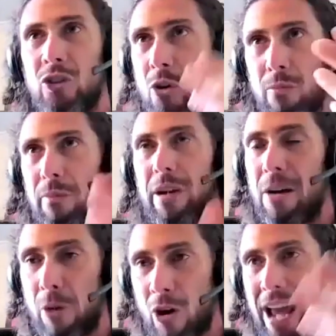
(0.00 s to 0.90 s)
your own uh,
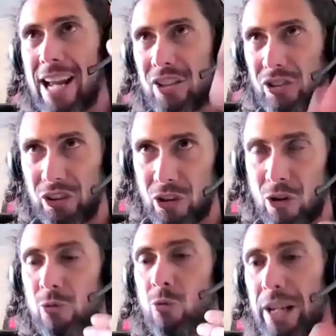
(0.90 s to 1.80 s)
proheidesis, your
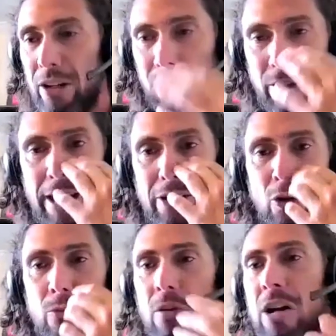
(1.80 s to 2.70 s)
own will, right? Your
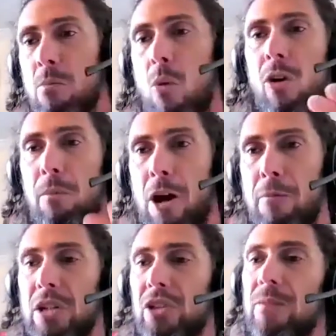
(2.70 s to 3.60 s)
own moral
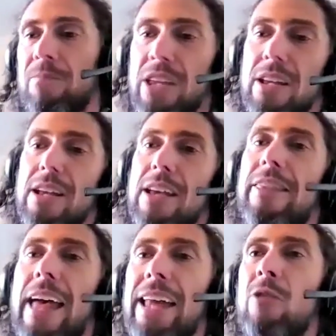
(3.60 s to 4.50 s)
purpose.
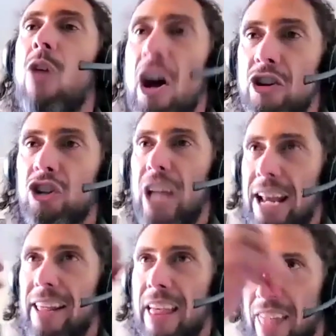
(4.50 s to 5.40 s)
Then
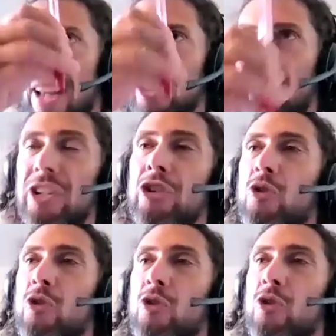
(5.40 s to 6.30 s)
understanding that that is in your
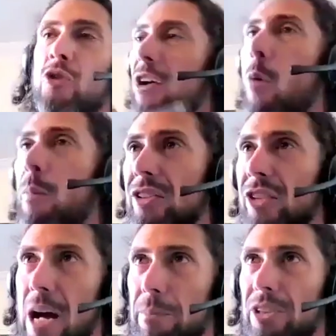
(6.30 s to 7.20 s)
control, that opens it
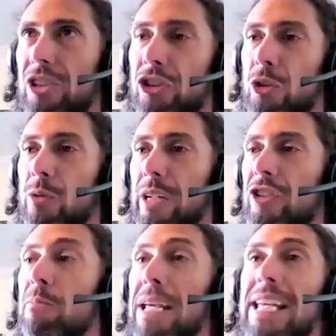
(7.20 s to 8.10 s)
up to doing,
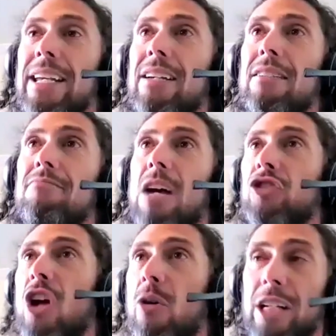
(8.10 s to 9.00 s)
to being a
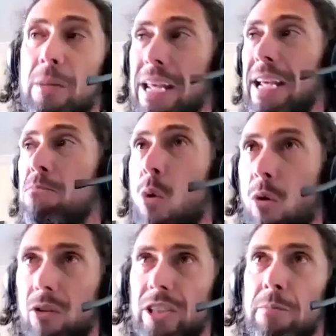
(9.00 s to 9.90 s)
Stoic, to being
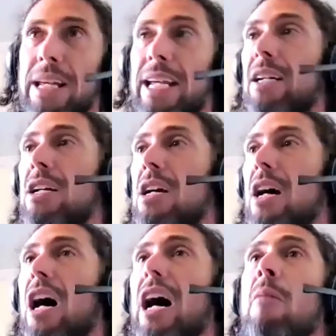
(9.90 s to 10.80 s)
moral, to being
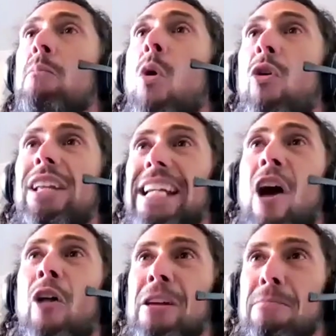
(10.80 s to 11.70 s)
a, a morally
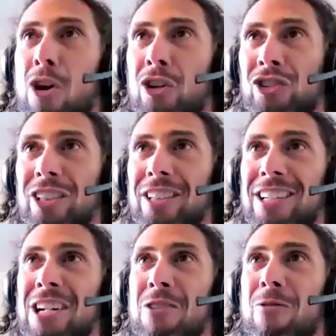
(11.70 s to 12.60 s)
healthy person,
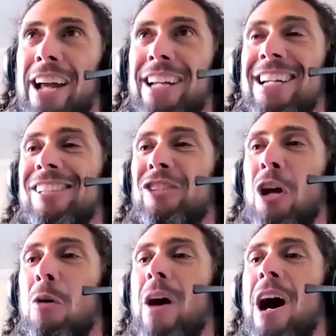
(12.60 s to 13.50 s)
right? Mm.
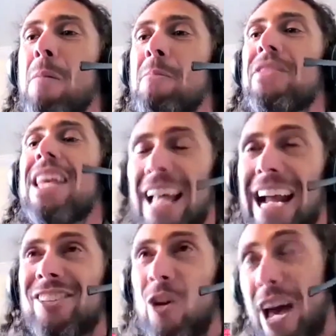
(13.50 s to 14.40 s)
So, um, like I
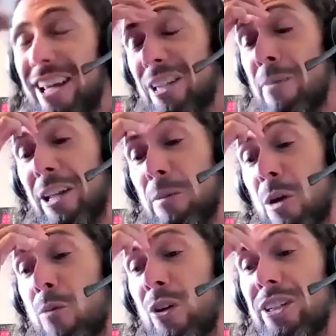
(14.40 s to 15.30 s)
still to make to put a
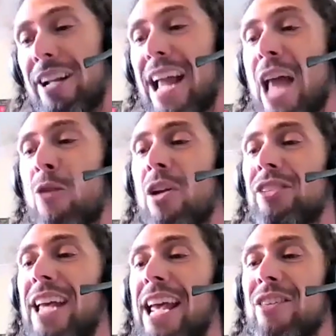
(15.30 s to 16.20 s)
point on it, I don't want
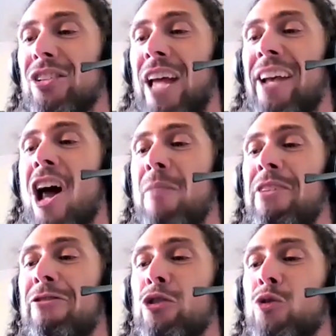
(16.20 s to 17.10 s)
to take the dichotomy
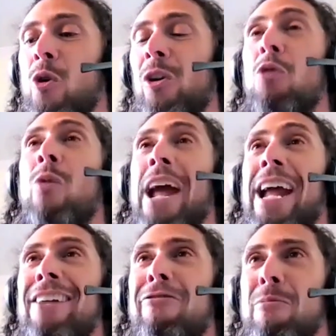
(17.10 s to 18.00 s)
of control
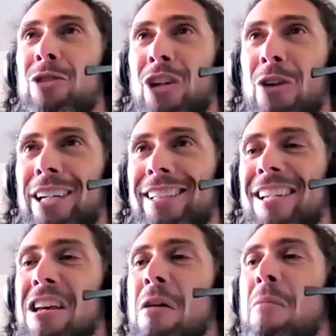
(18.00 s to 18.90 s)
away from the Stoics,
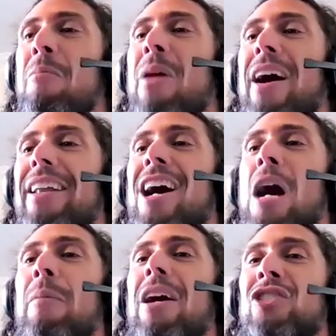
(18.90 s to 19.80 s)
but
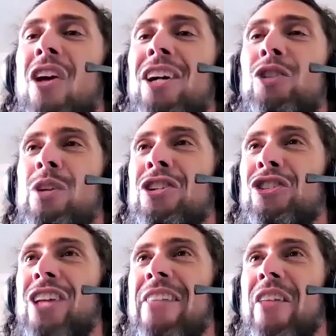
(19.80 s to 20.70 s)
um, as long as we
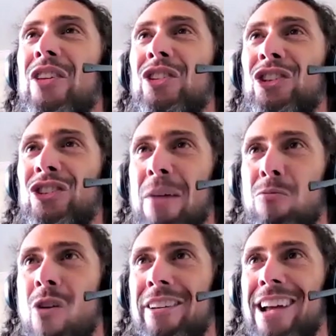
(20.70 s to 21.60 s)
understand that this is step
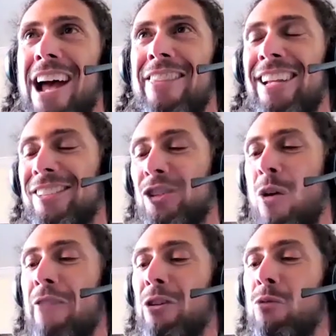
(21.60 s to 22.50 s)
one, I think is so
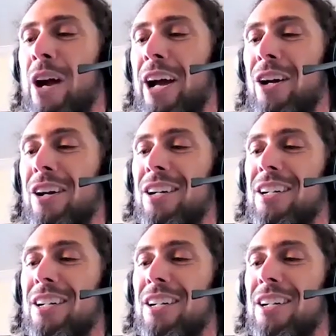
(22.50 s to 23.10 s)
often where,